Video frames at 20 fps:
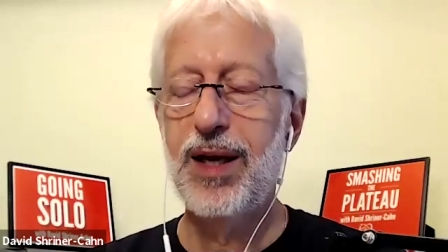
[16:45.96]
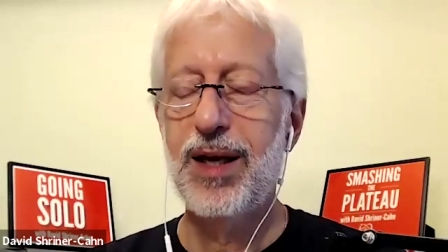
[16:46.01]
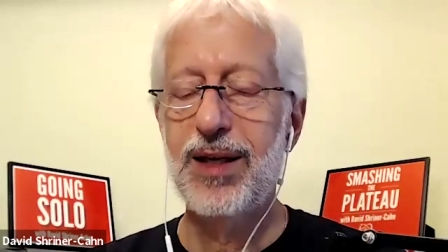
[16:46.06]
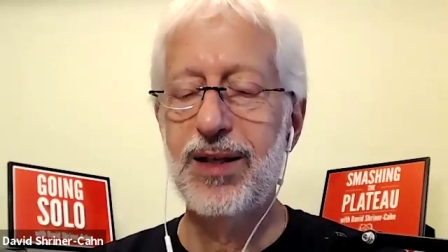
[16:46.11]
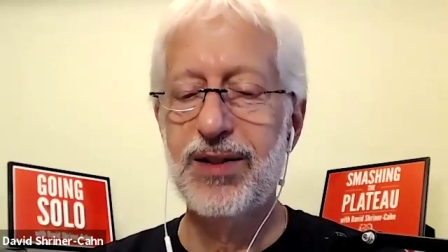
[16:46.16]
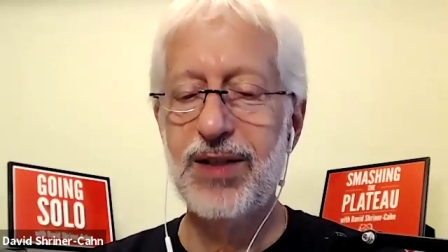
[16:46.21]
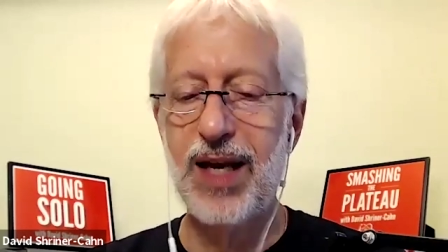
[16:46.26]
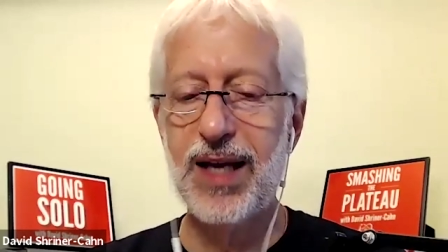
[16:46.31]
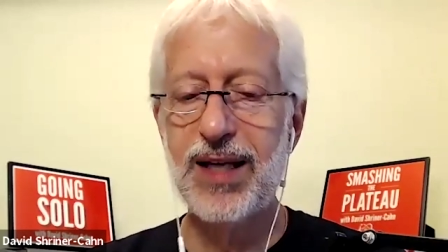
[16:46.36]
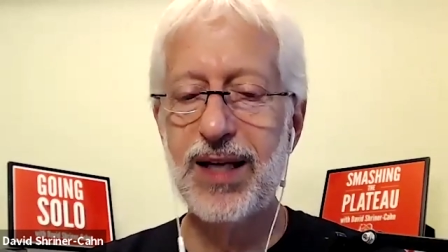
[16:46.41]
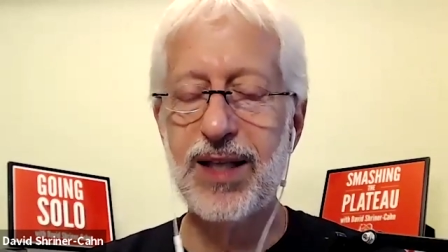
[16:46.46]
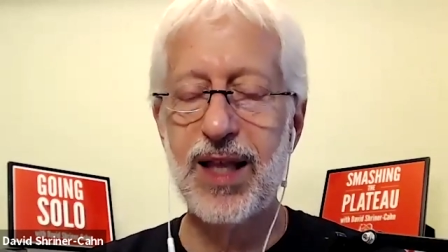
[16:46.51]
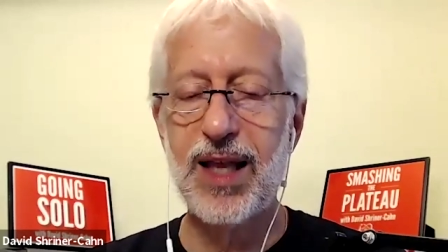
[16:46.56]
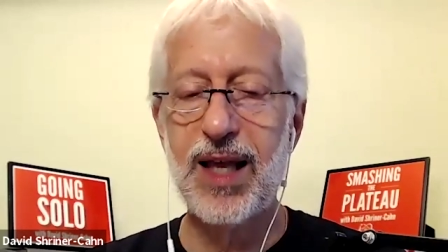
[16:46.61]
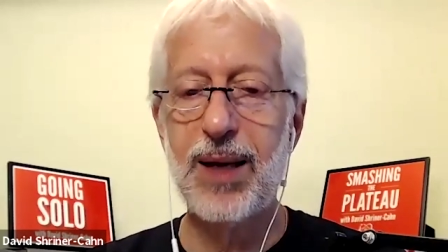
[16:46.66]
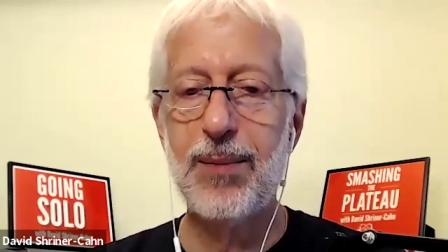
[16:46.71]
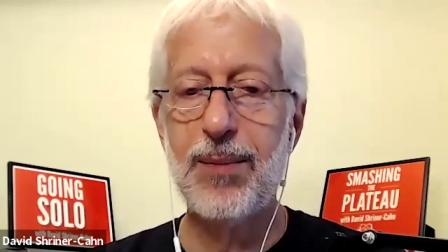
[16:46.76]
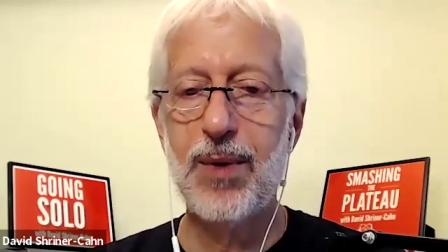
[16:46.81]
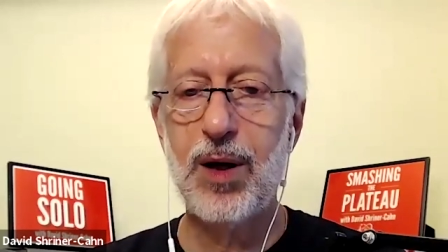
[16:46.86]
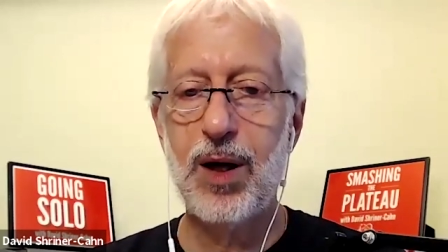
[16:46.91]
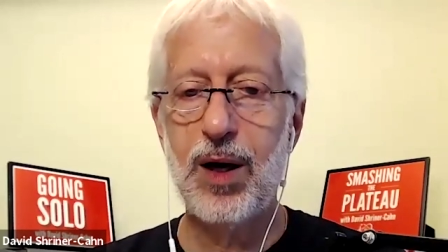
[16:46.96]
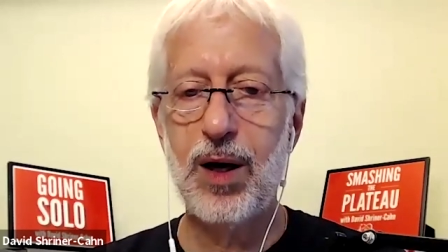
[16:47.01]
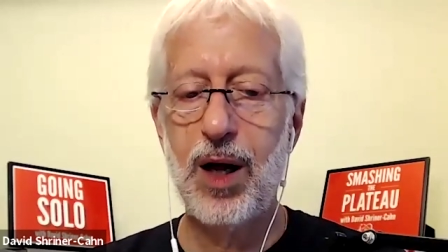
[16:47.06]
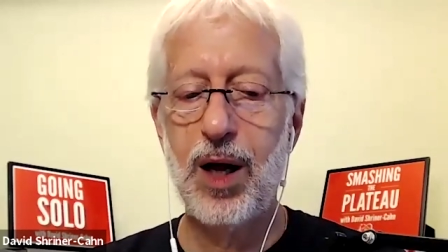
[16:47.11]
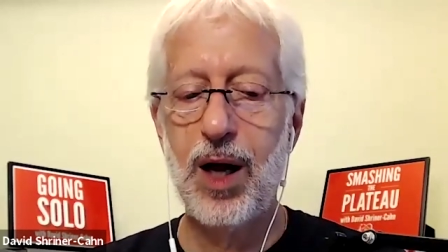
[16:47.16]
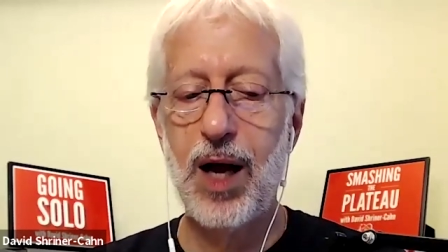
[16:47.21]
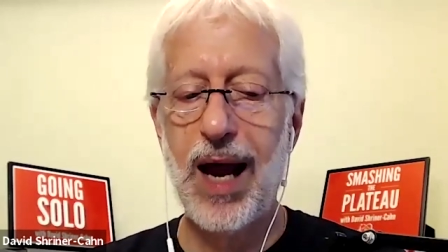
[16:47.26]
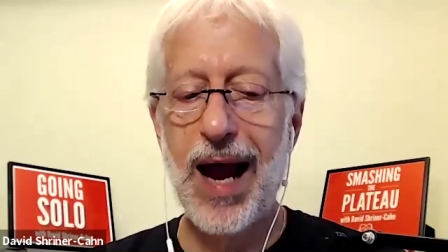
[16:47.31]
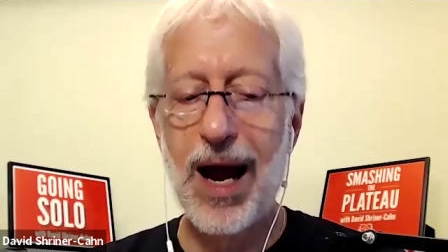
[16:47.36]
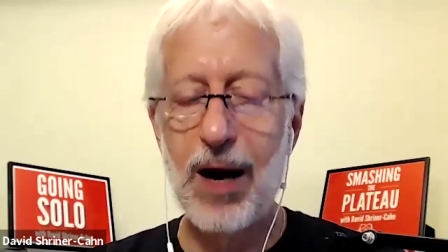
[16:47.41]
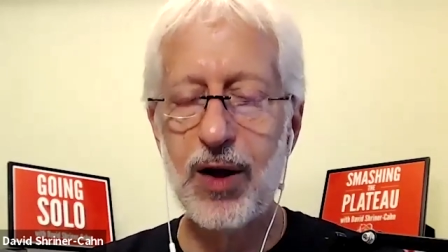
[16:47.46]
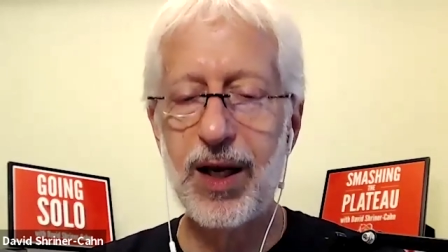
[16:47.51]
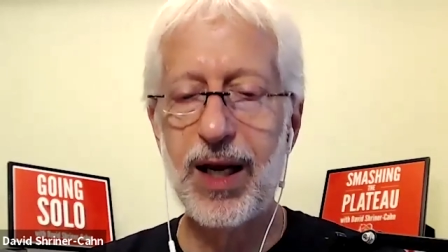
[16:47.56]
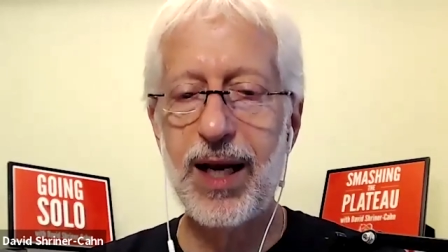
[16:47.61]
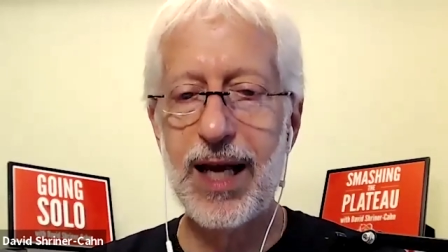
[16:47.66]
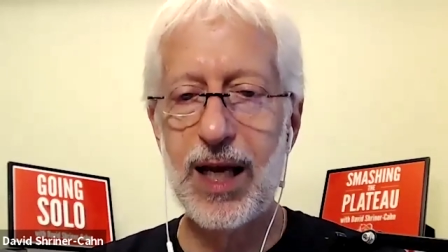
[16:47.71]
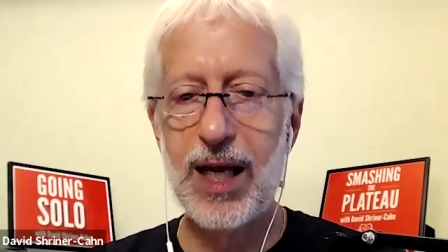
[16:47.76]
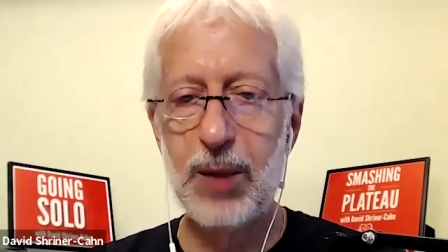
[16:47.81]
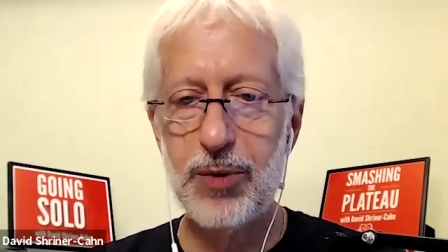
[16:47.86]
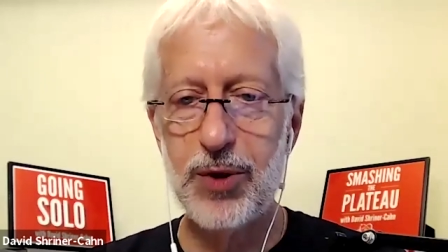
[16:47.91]
say to them how can i
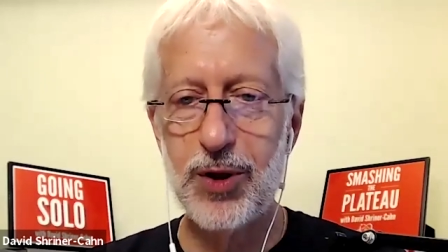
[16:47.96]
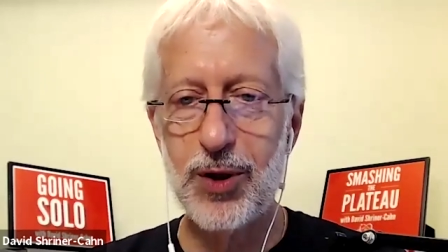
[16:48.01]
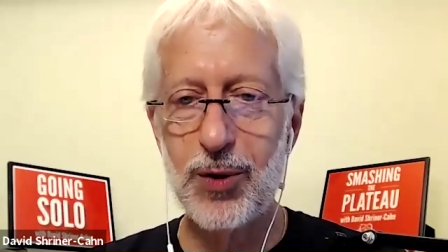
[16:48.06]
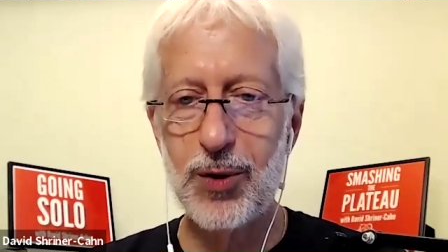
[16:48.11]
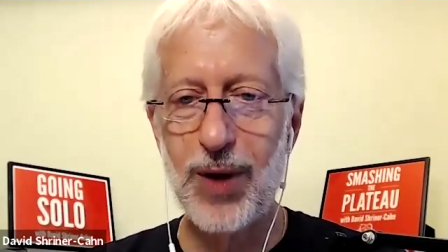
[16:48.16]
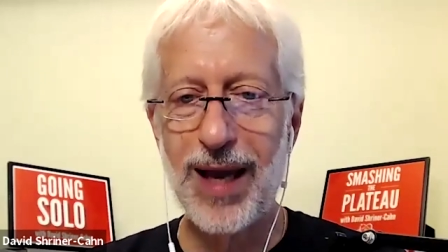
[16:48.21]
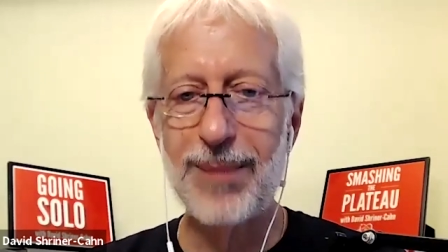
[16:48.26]
help you